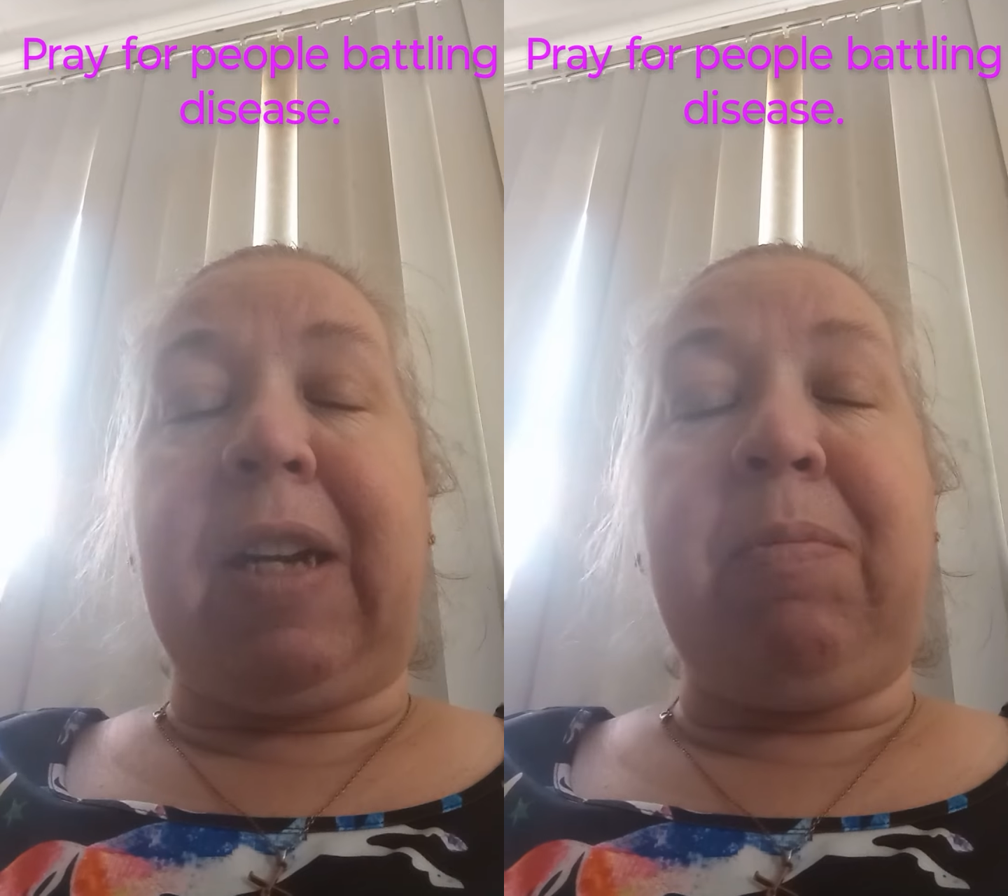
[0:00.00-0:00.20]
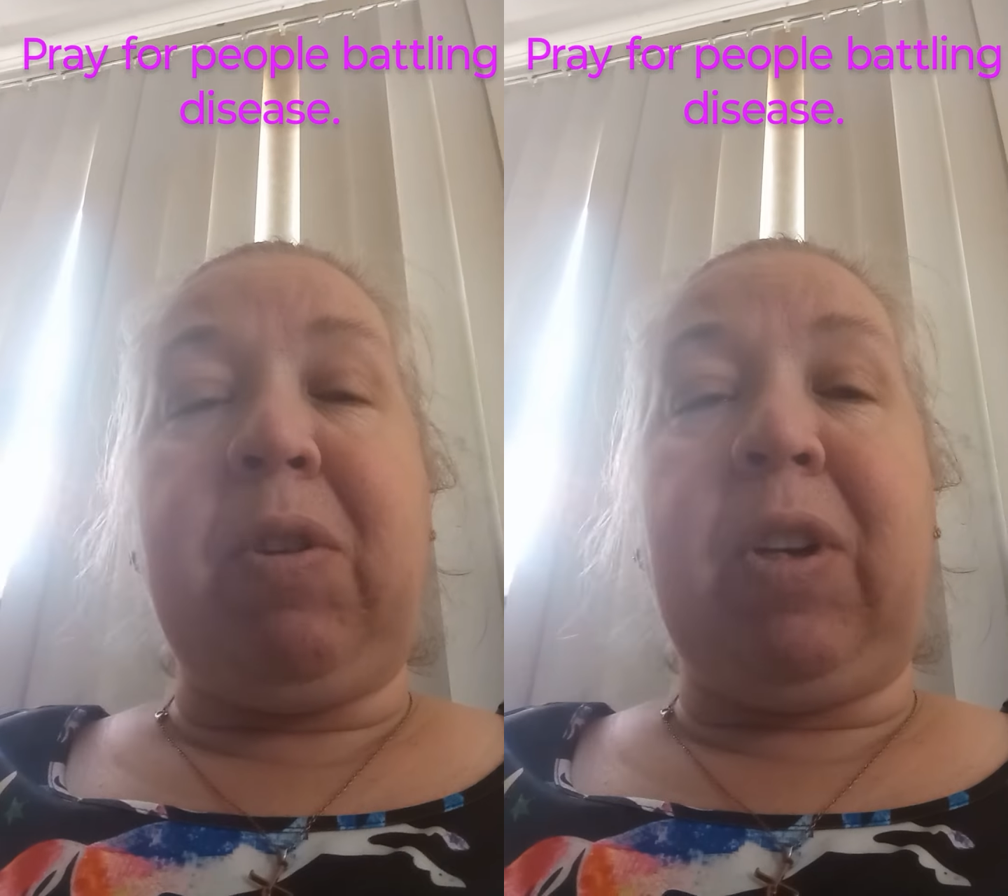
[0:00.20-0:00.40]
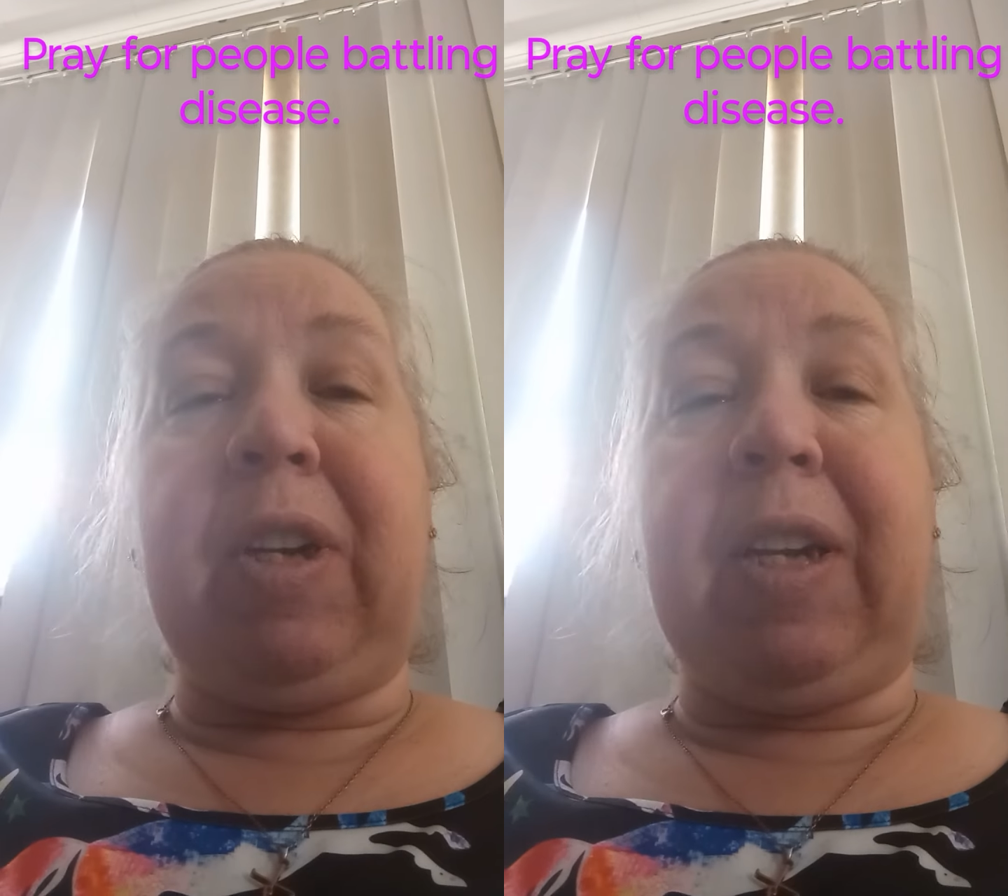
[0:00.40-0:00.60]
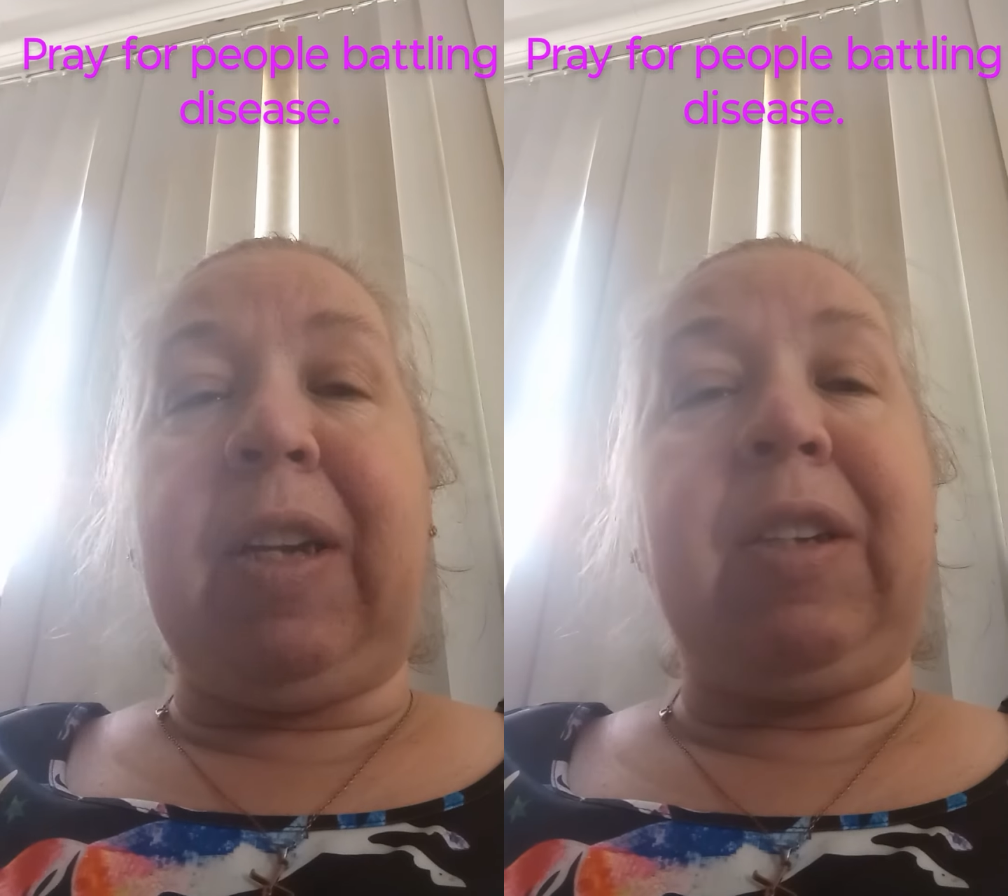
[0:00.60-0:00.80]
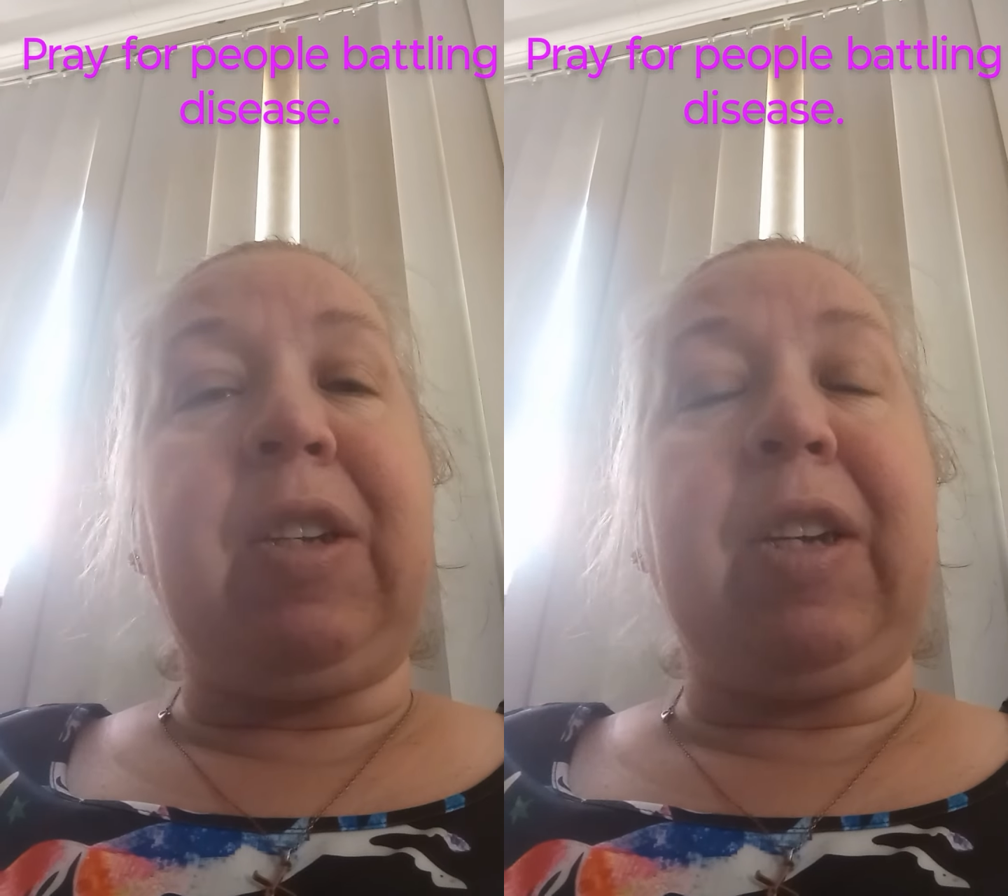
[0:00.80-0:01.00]
a
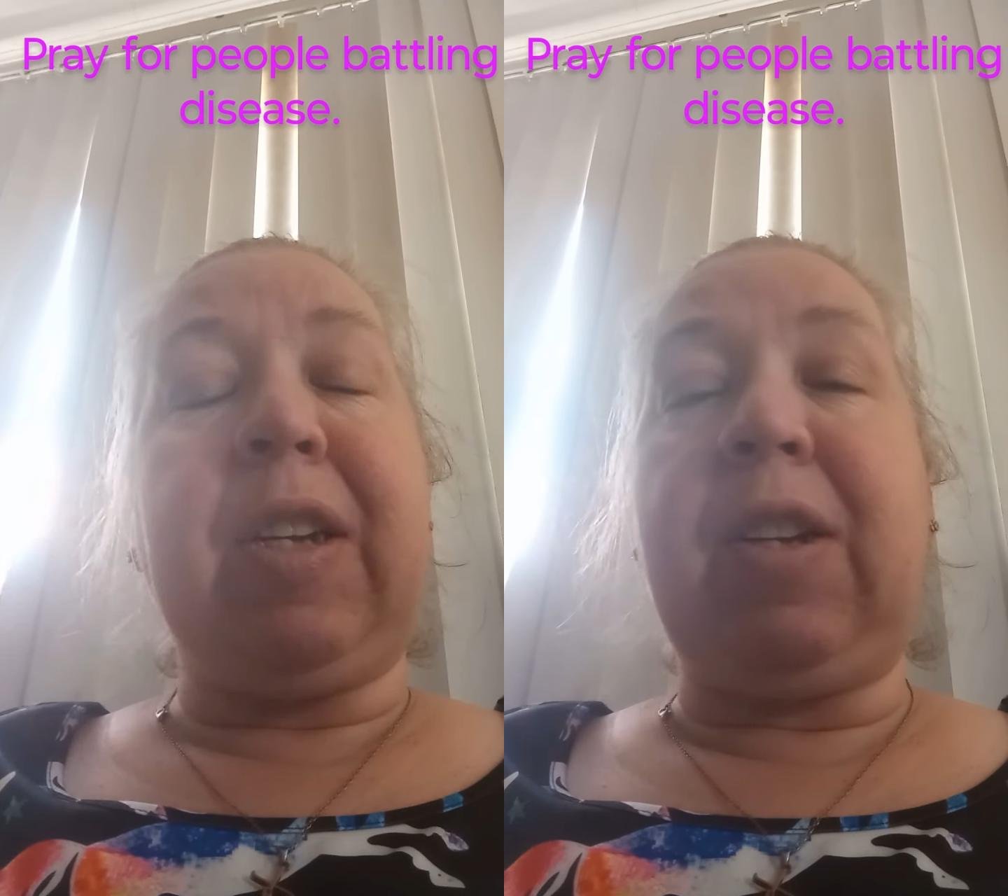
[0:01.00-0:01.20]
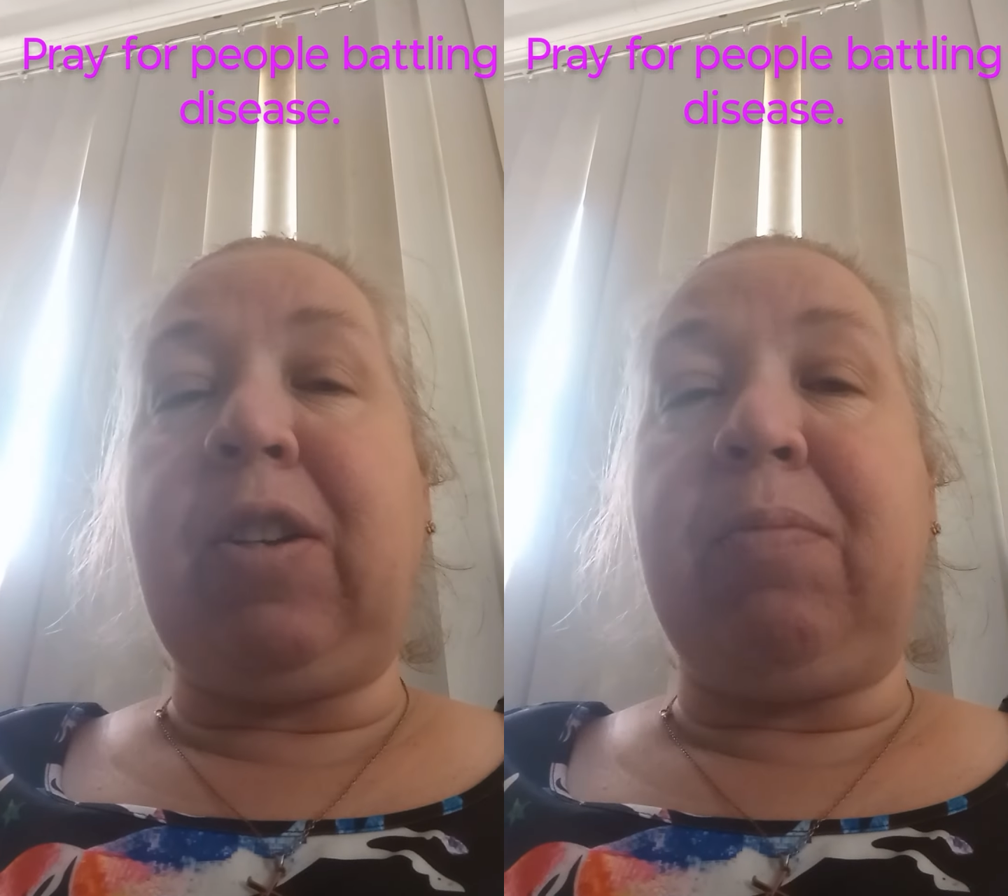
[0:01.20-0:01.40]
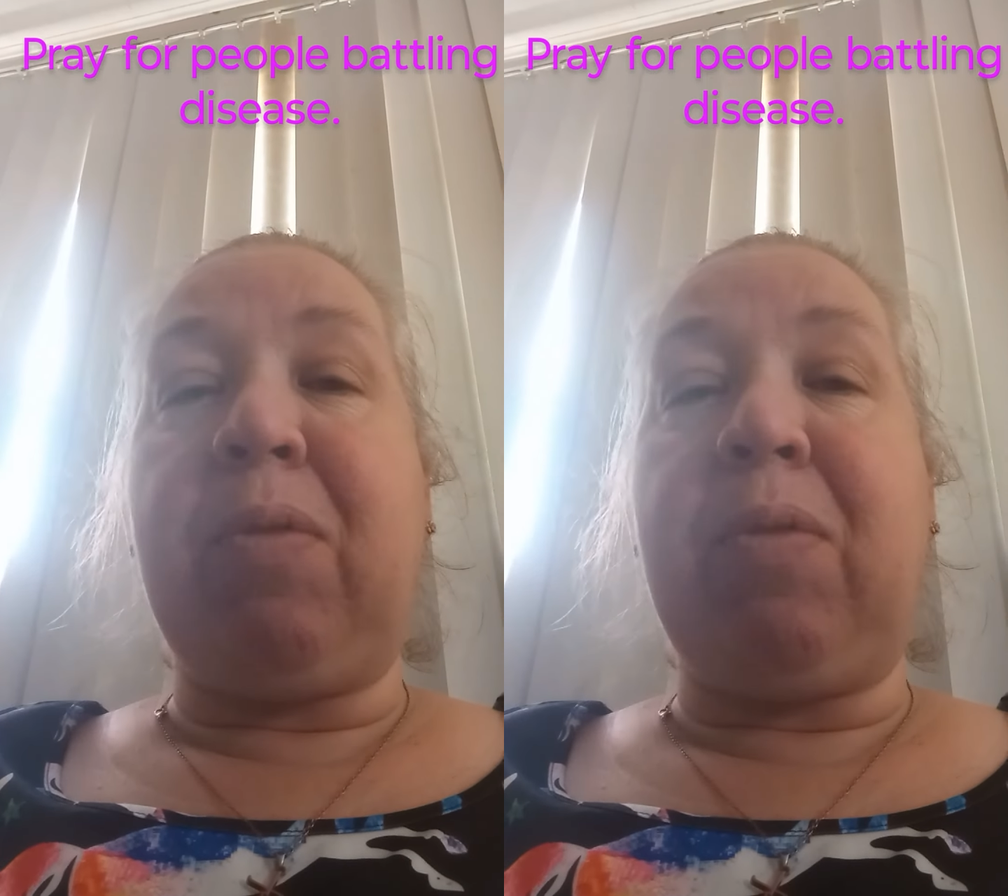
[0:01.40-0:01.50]
community to continue